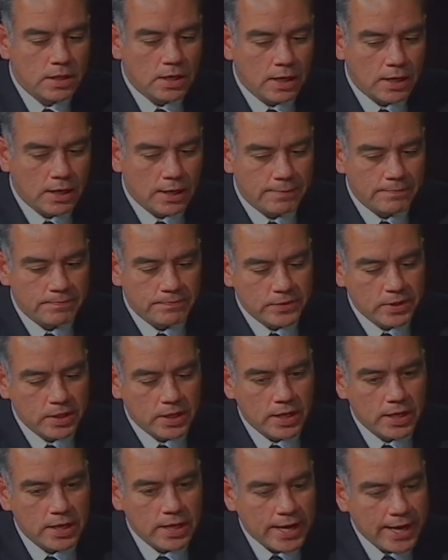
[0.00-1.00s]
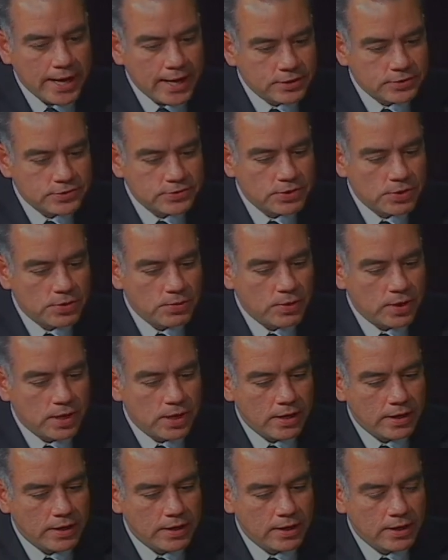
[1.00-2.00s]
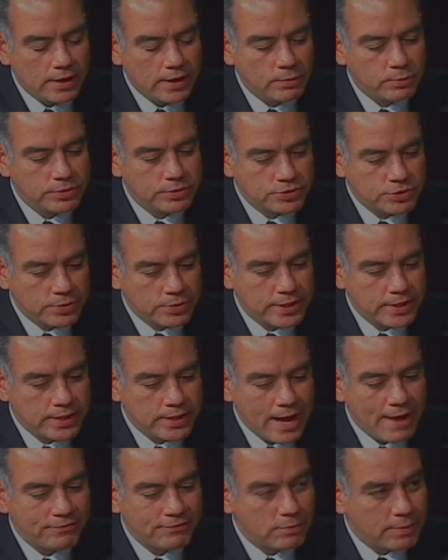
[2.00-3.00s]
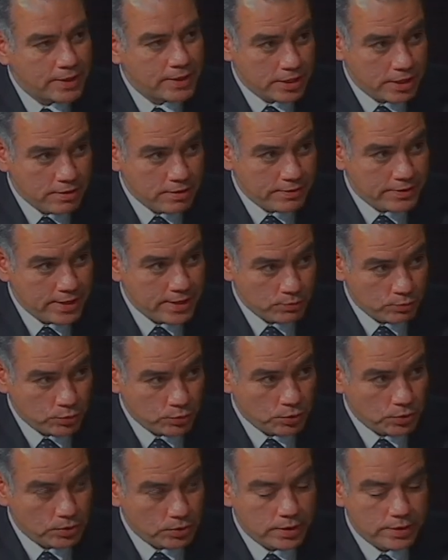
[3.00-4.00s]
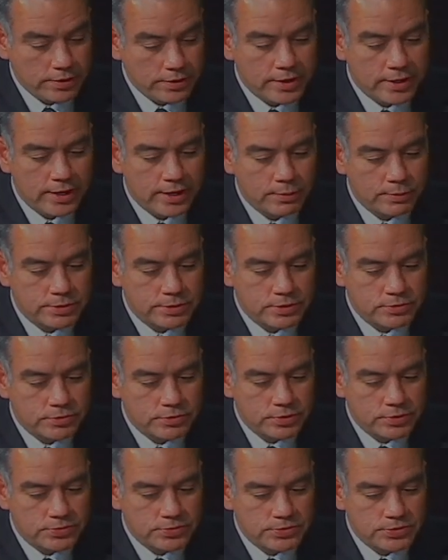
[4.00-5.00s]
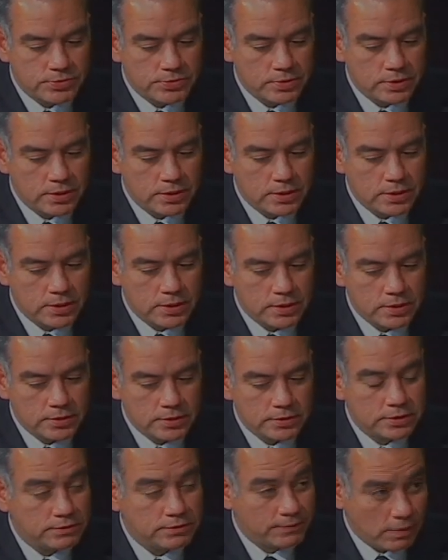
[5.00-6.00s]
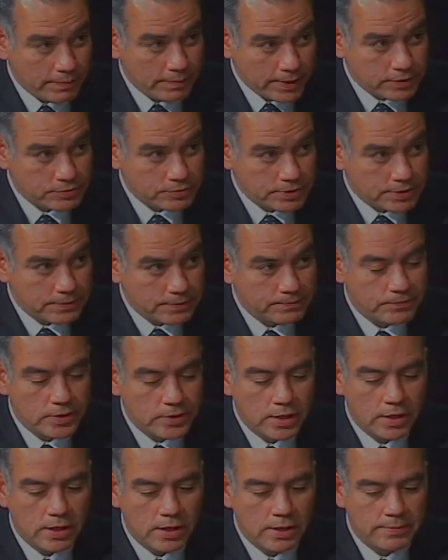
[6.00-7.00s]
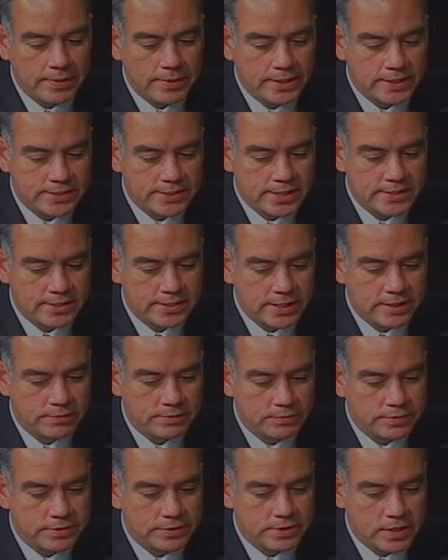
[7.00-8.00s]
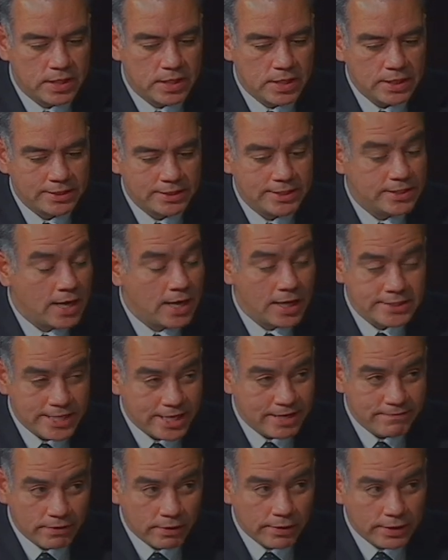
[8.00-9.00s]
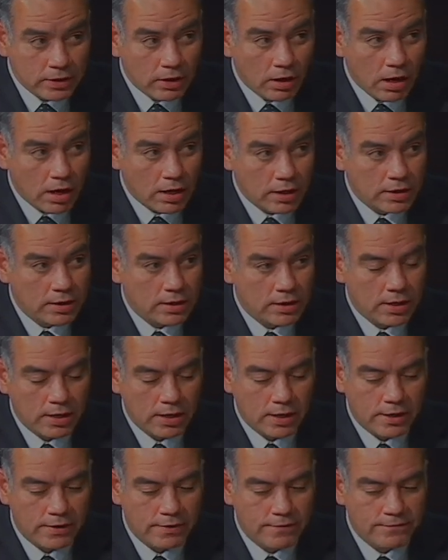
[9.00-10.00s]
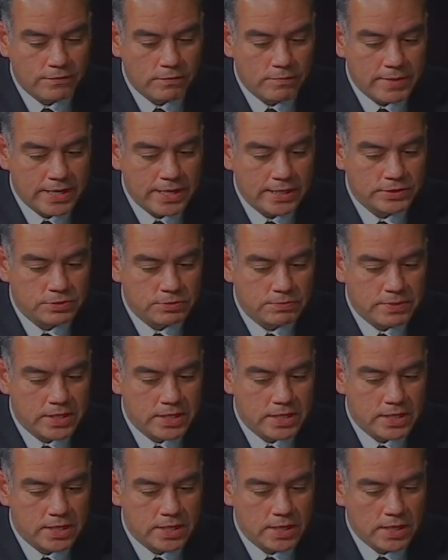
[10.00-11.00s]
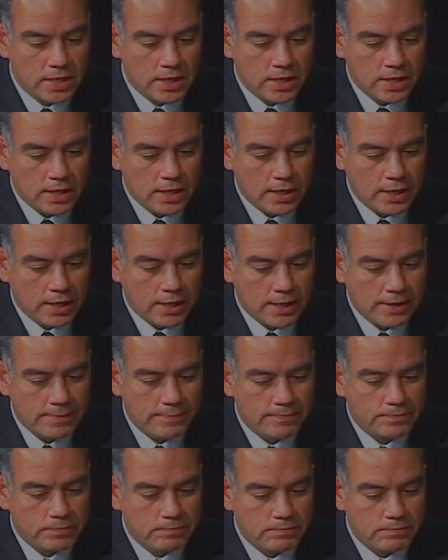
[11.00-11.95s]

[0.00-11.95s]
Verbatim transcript: Um, and so uh, uh, it was during, after about a year in that role, mm -hmm. that I was introduced to, uh, to Deval Patrick. Um, and as I said, it was, did not take very long uh, for me to be um,